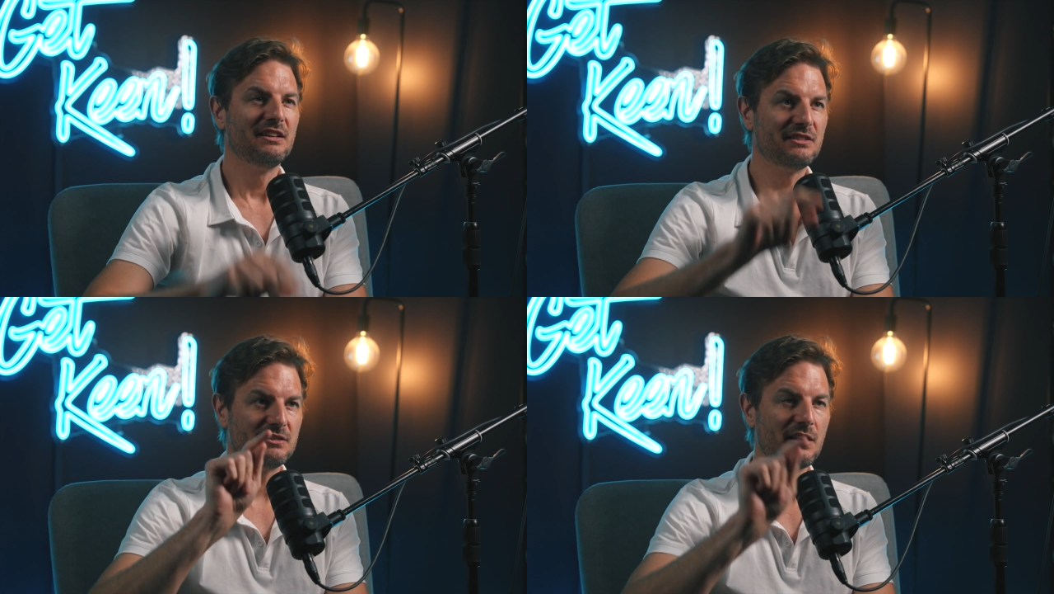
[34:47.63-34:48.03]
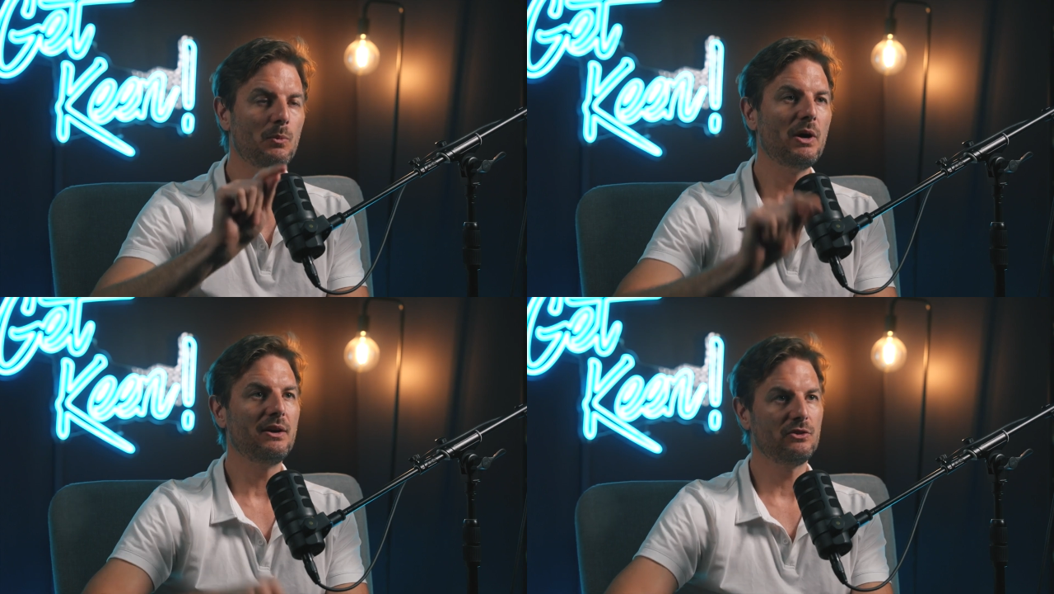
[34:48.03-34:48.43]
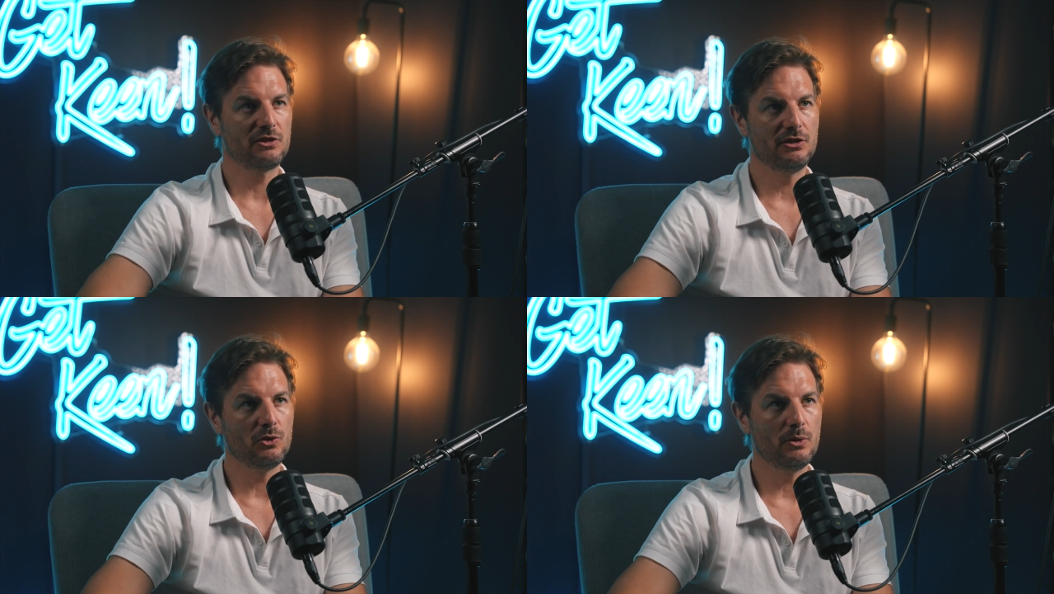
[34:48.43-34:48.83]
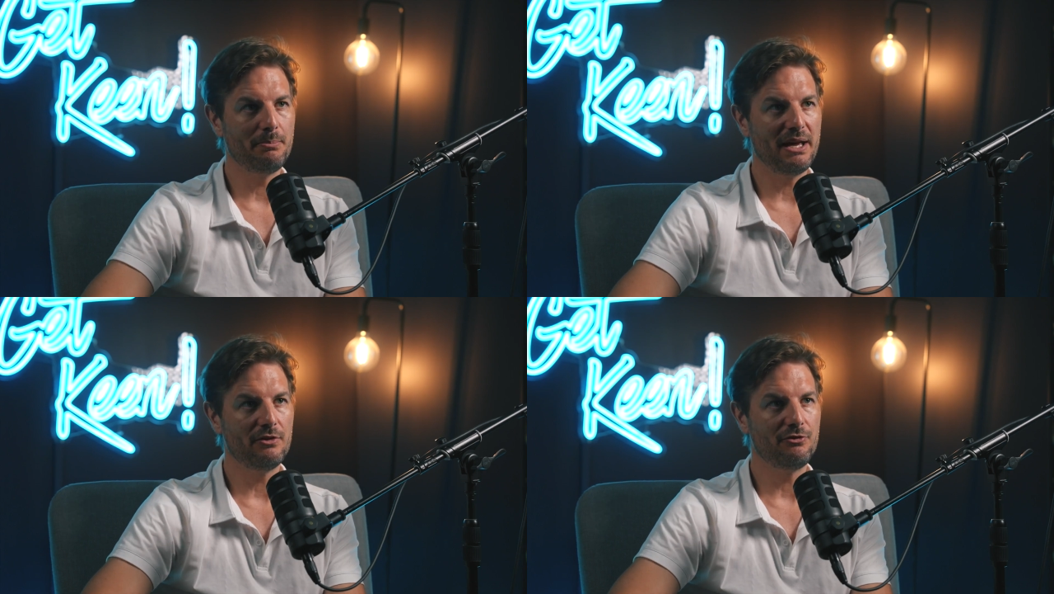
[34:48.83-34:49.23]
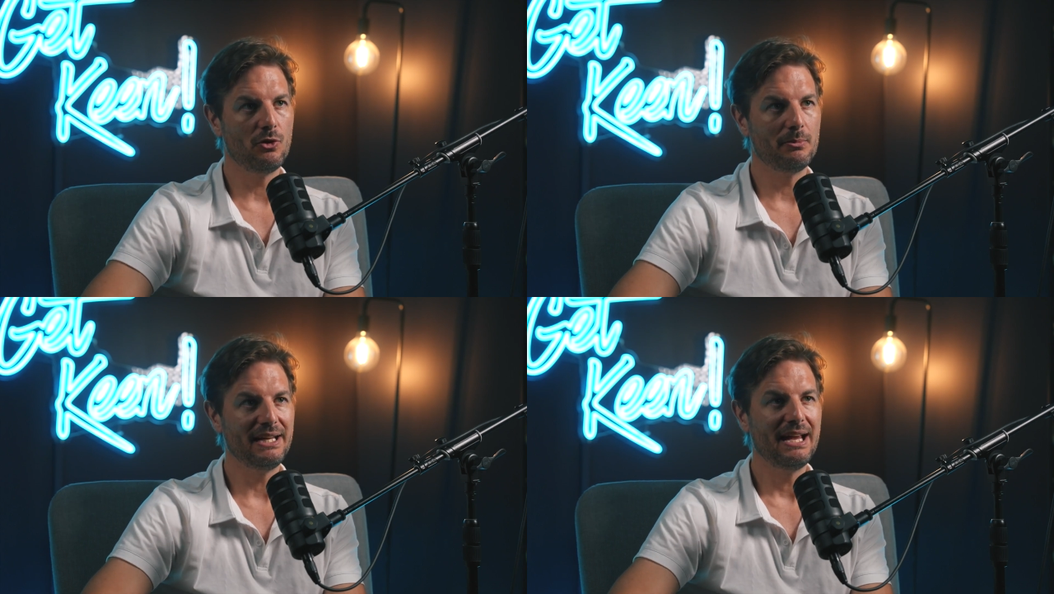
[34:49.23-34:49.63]
someone else can do it better
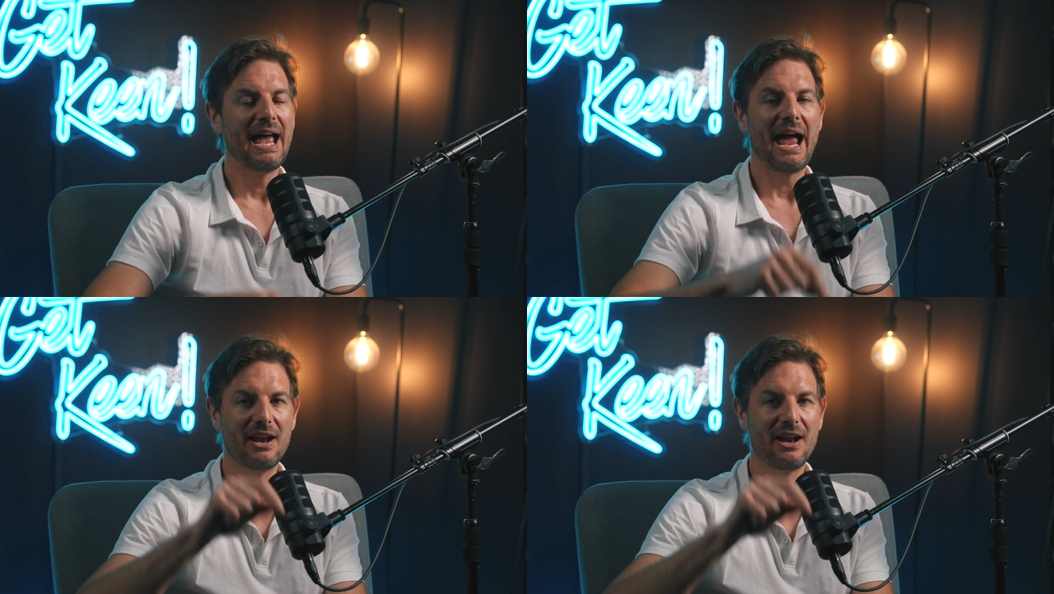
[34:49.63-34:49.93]
for me,